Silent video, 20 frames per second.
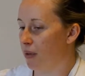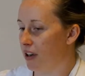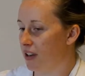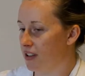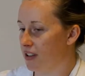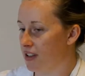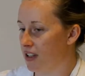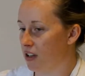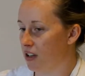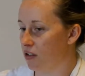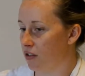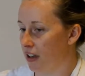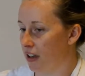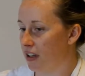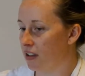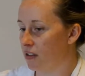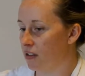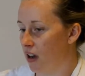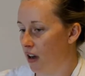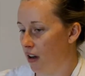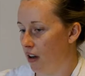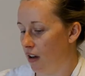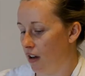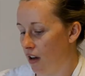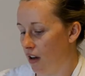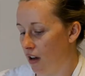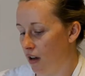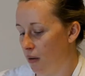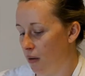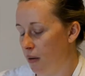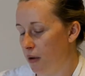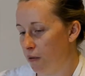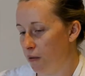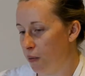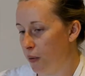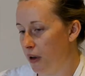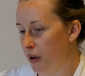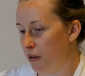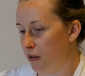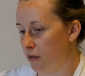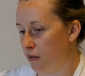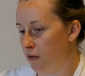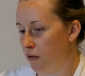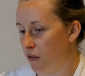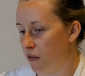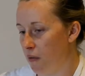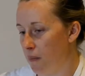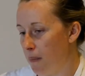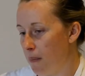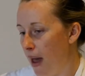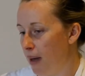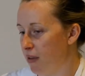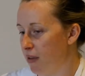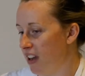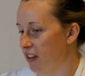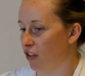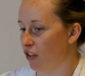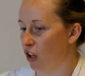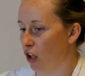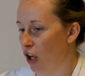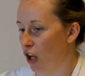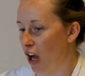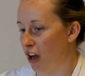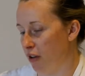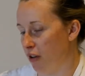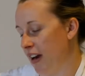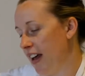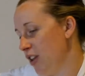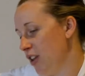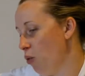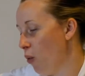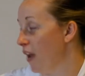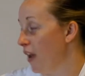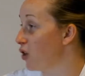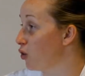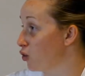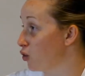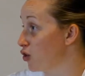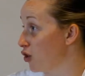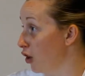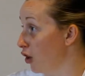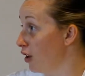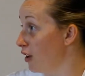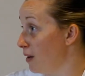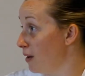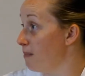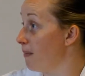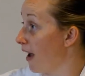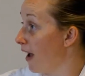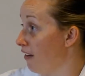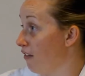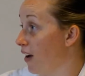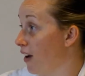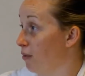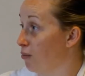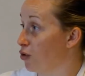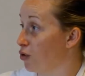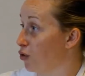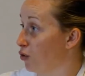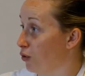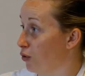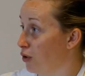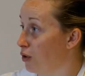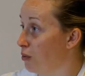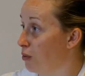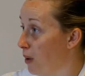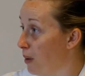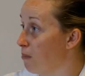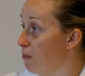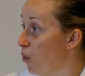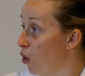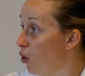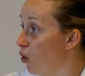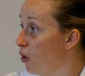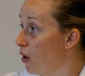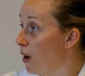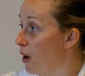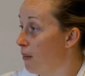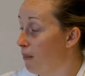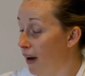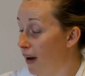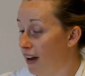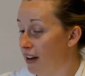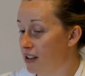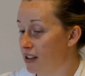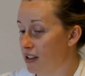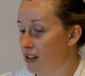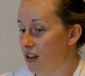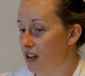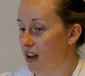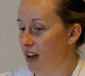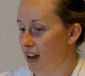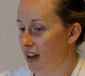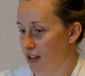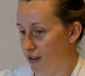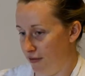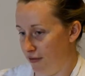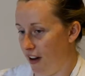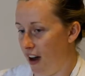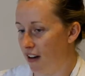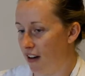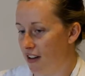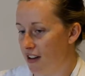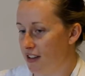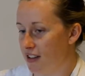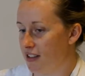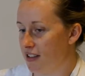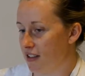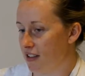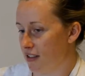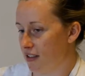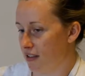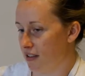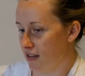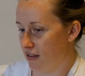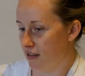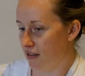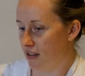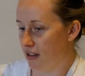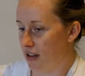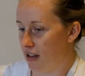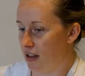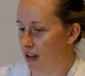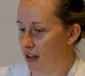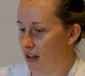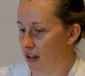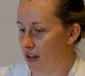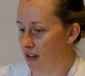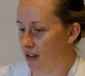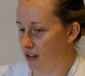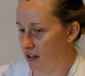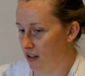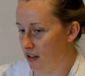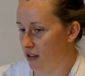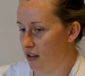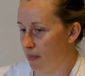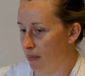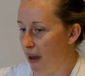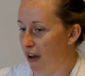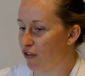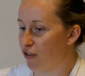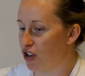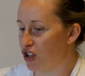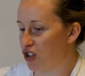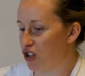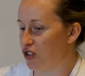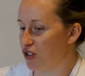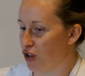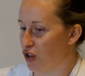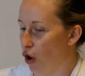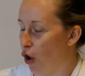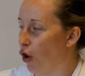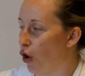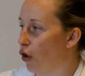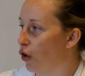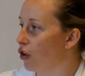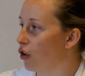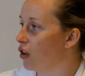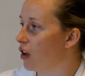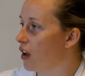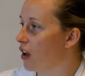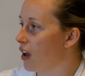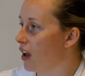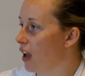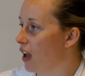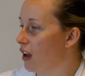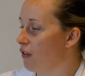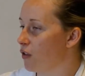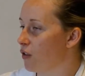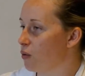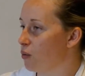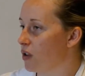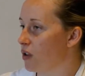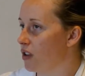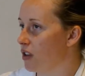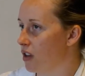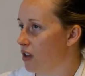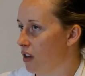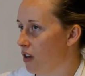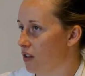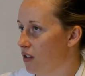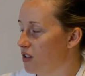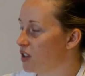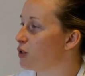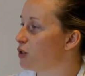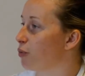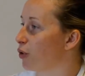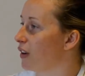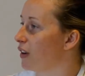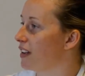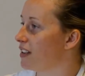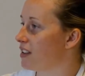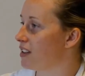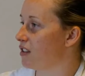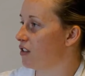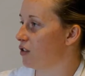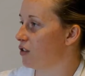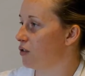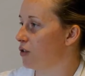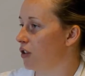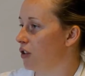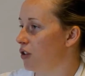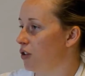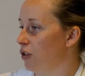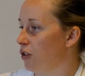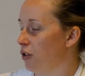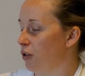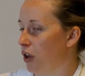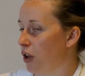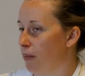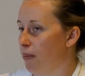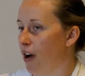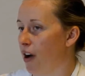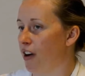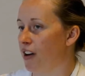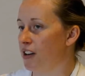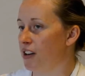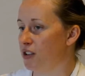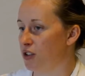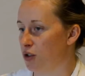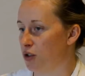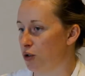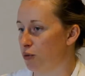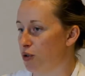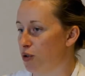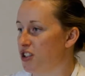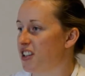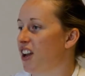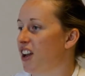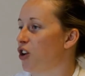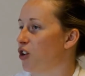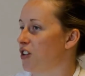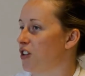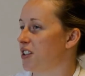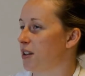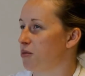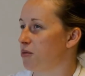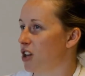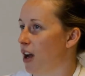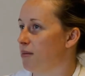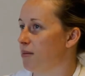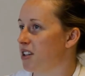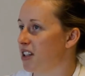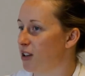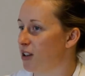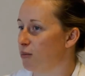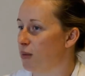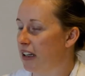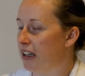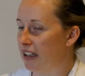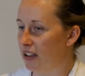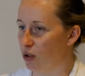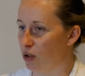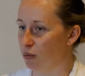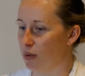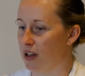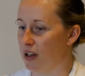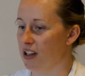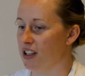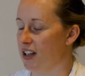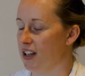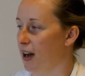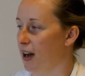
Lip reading: considering if we maybe give it another week or so, it may have come through a little bit more. But as far as the beverages go, even with the spritz, comparing it to Prosecco, sometimes it can be a little bit